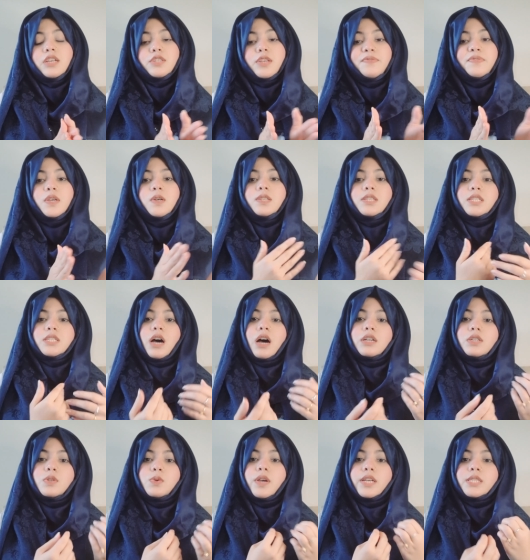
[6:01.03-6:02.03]
So if you
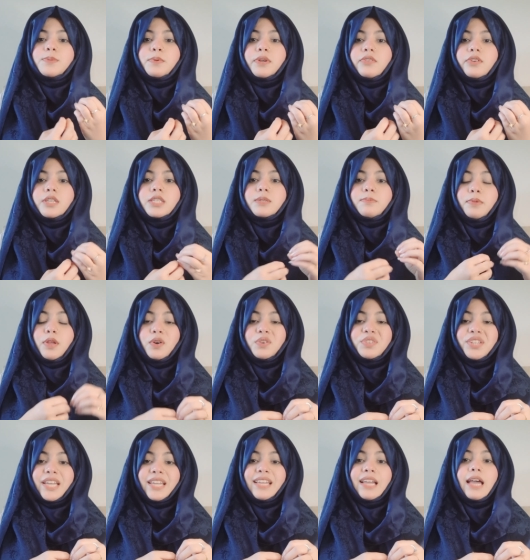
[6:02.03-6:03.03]
start to experience
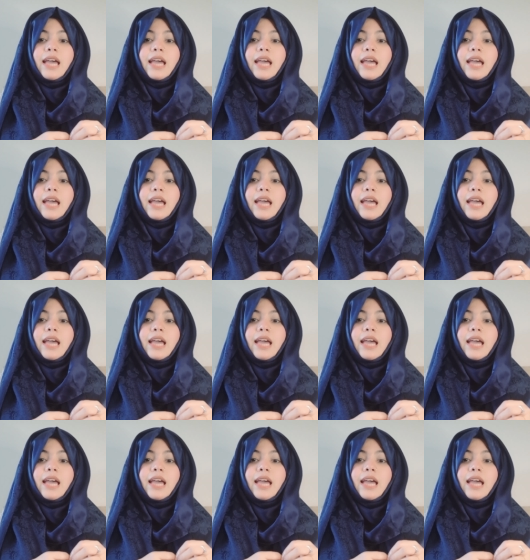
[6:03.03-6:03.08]
bloating,